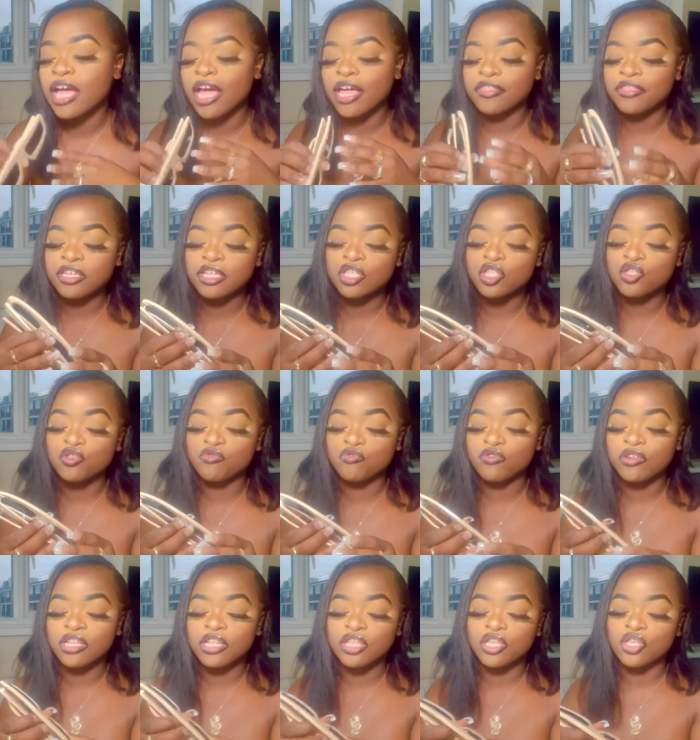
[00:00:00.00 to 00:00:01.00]
I think it's
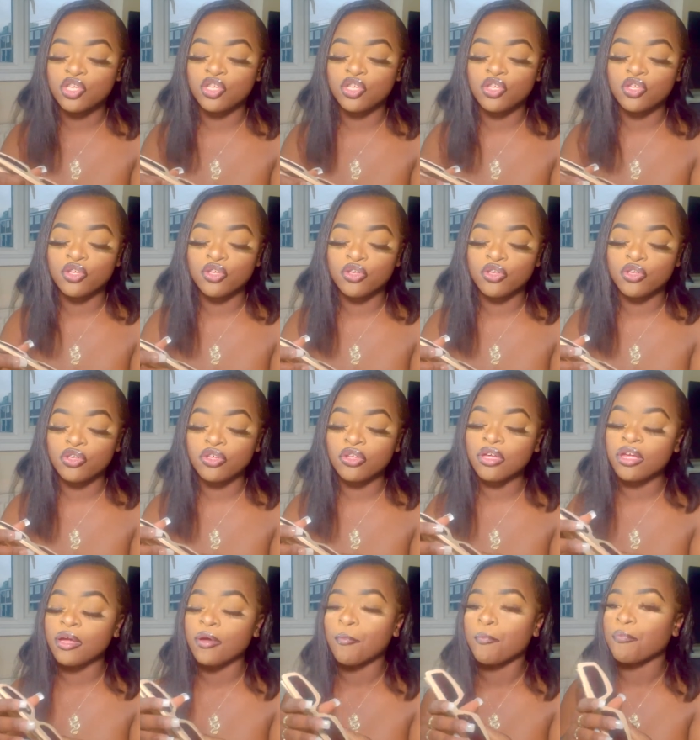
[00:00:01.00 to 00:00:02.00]
really cute.
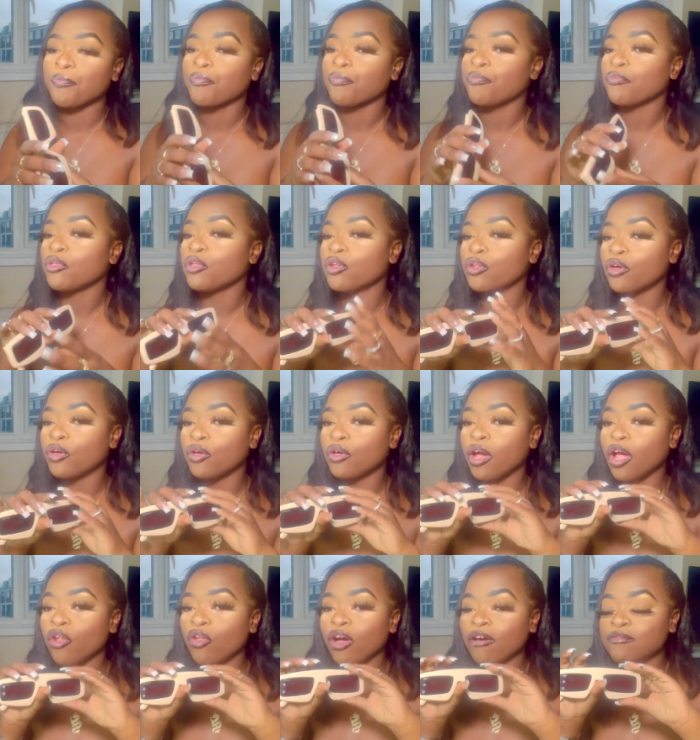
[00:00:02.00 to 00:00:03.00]
You know,
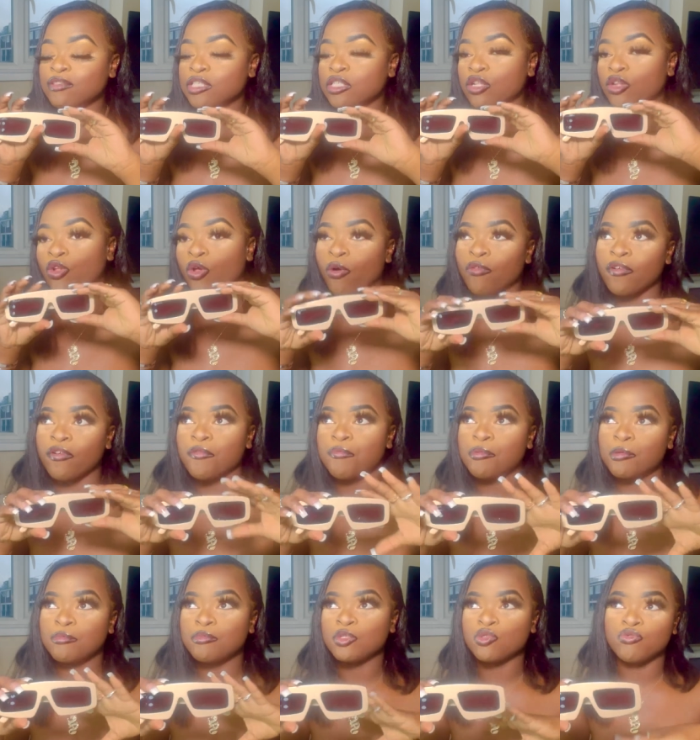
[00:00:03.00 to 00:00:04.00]
a lot I've seen a lot of other
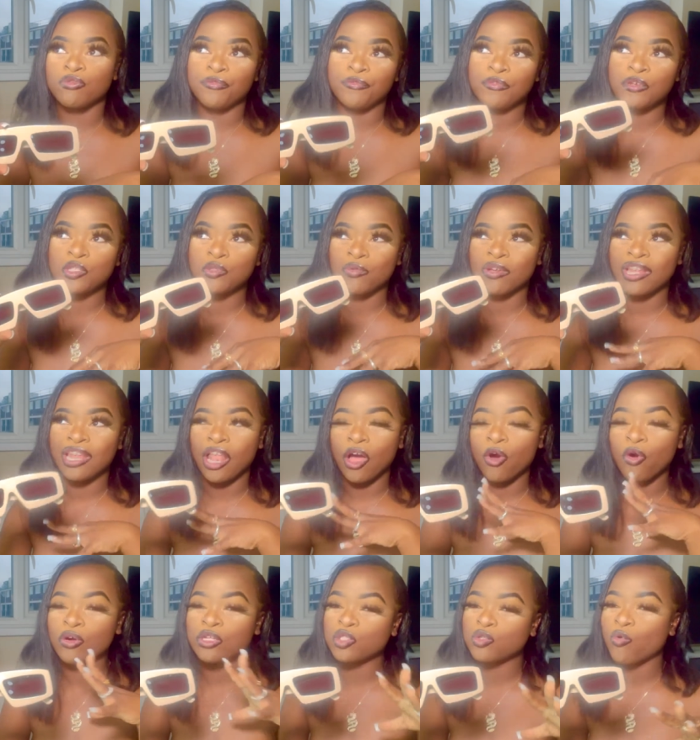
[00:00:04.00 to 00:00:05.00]
people's reviews where they're like,
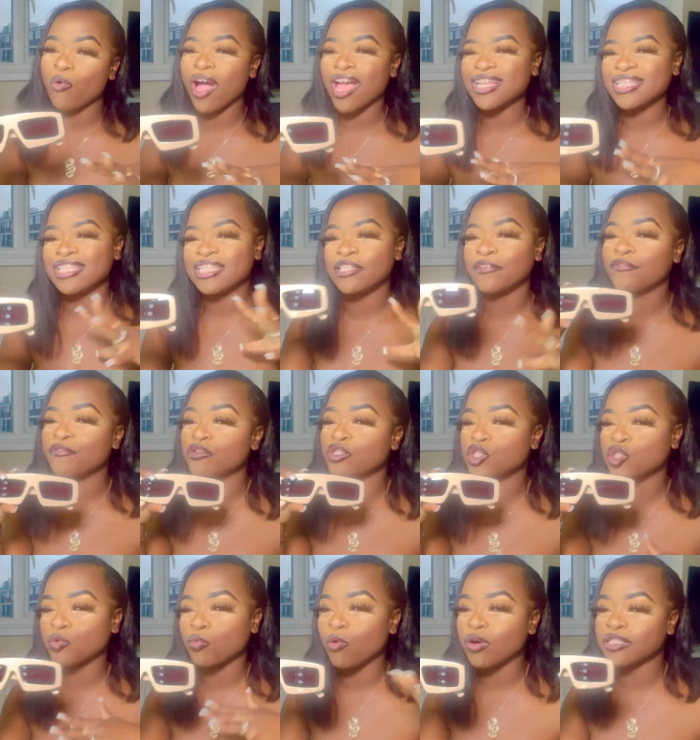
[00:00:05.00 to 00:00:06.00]
oh, it's quite different
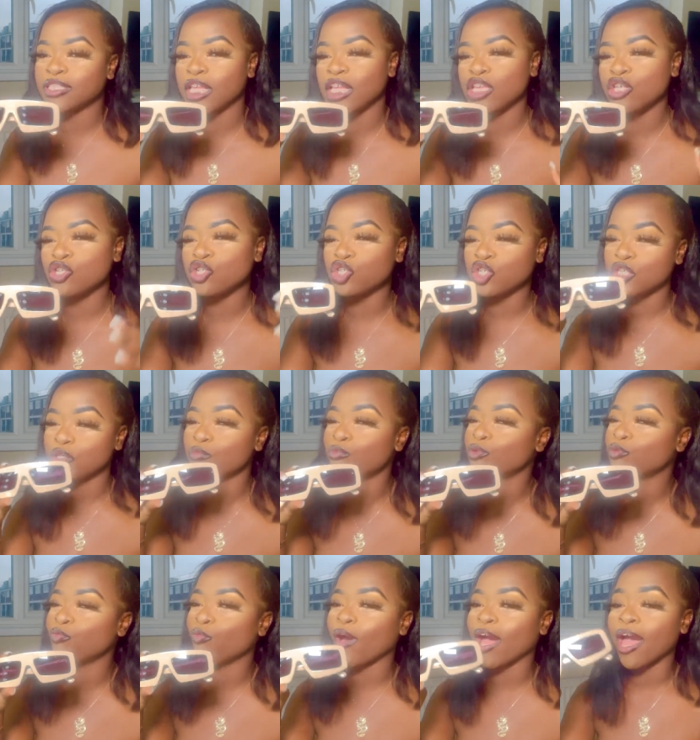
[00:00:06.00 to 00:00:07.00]
to what they usually
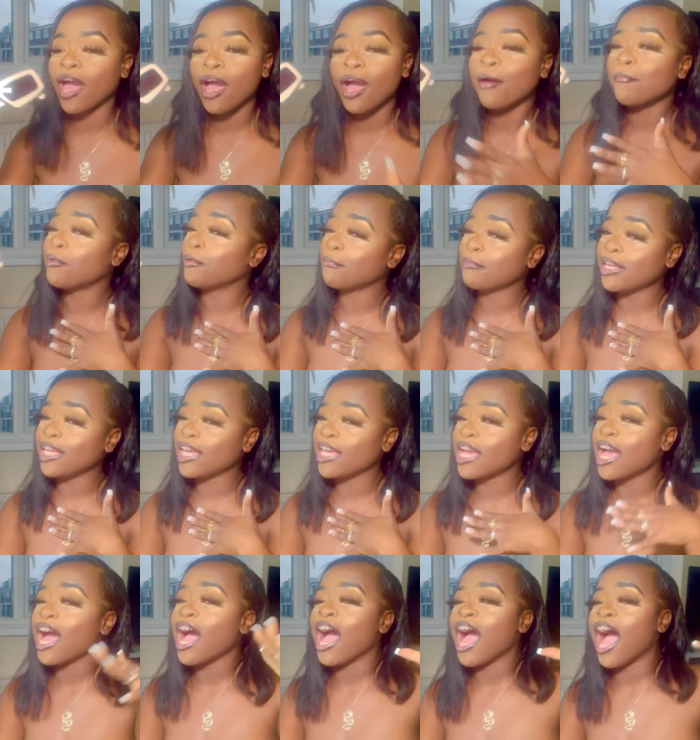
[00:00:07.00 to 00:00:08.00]
would wear. But me,
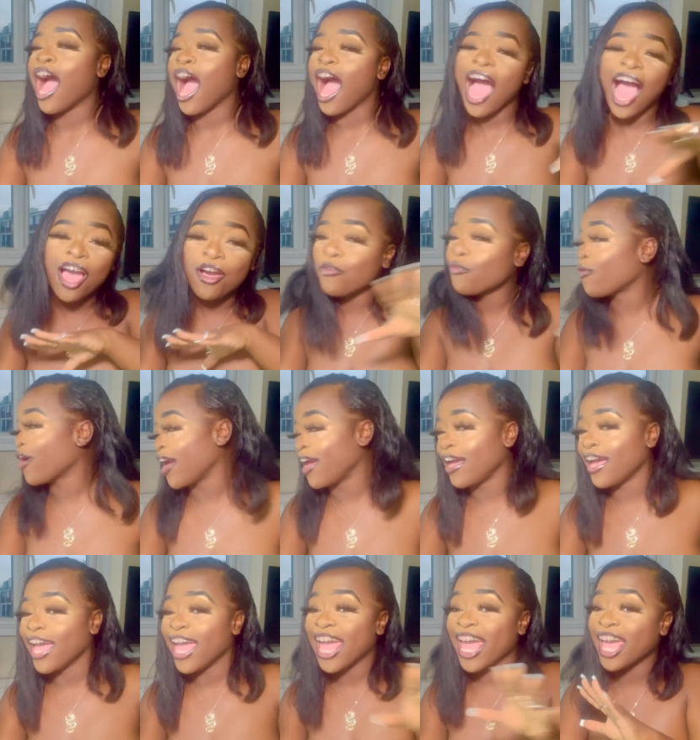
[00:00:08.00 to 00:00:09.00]
I
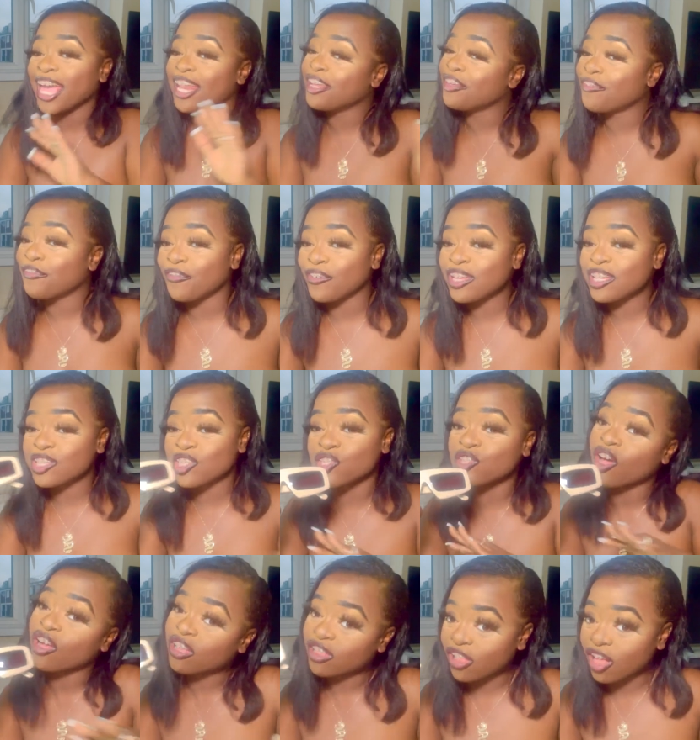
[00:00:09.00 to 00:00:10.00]
wear anything
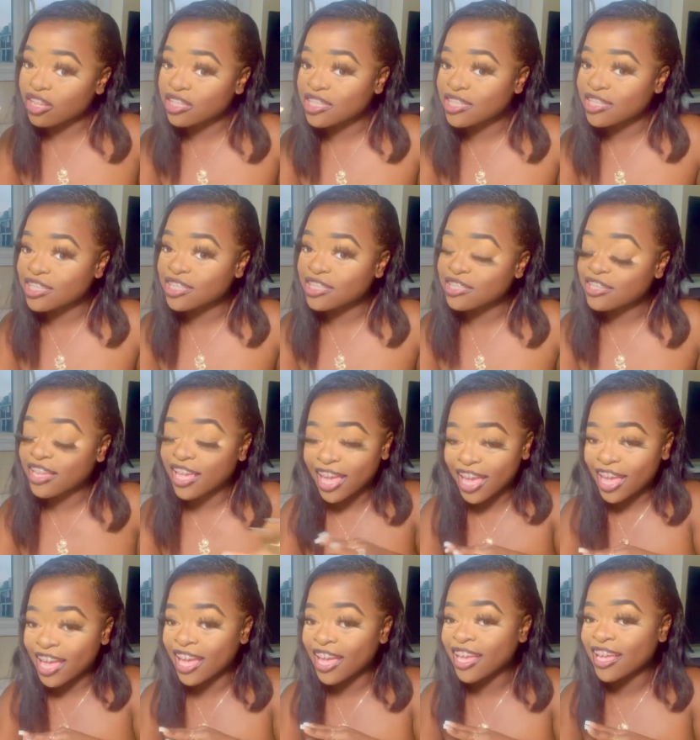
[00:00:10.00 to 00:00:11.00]
sunglasses,
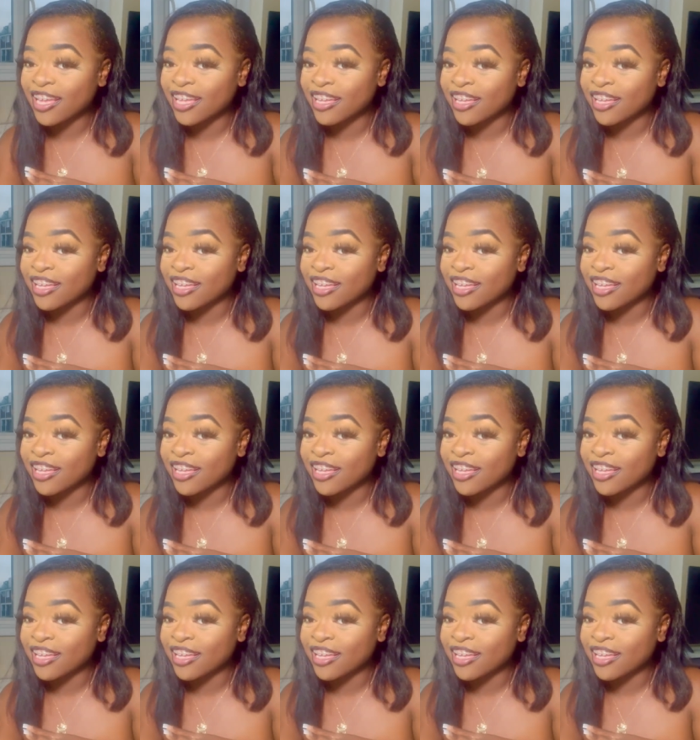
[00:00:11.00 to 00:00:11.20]
okay?